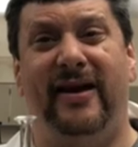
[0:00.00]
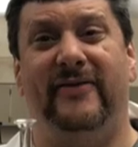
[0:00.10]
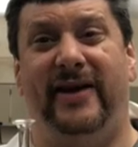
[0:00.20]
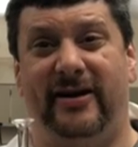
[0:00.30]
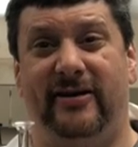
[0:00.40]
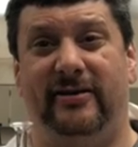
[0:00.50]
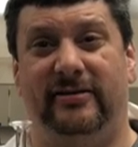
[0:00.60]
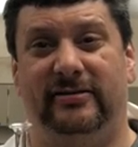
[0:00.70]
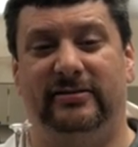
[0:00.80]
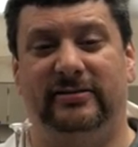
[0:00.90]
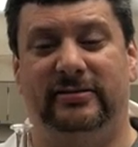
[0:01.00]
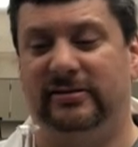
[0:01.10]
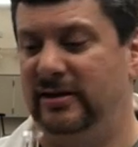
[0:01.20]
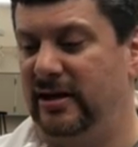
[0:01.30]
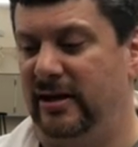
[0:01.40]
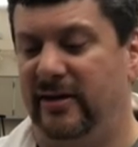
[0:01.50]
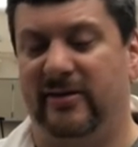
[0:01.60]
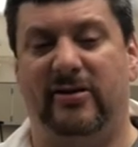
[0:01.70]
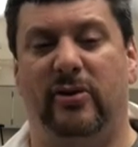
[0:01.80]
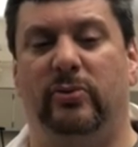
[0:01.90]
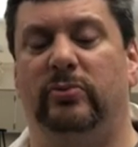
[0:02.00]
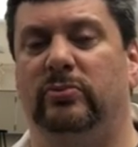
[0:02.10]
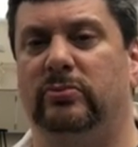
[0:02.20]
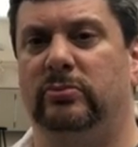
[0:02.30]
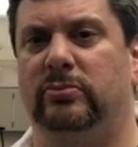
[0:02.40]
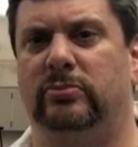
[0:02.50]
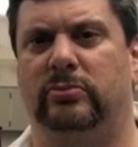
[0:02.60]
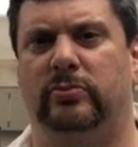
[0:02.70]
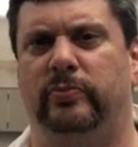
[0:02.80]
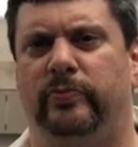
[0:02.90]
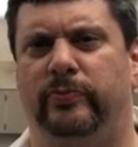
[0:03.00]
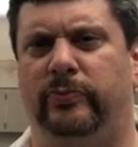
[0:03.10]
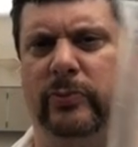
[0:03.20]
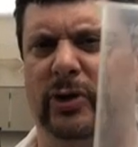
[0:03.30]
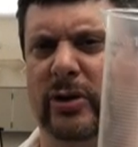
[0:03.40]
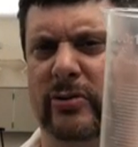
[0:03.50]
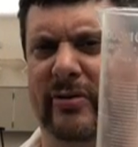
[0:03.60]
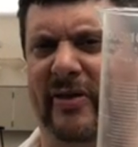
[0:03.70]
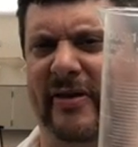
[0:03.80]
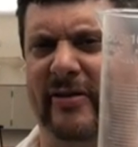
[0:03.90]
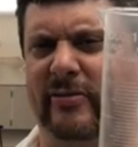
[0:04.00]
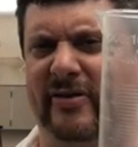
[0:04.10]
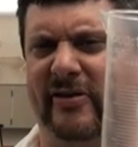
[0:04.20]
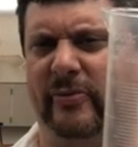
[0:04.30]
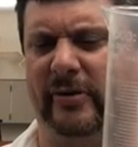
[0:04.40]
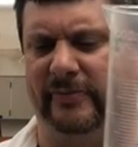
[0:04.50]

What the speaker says: of error. So you use this one.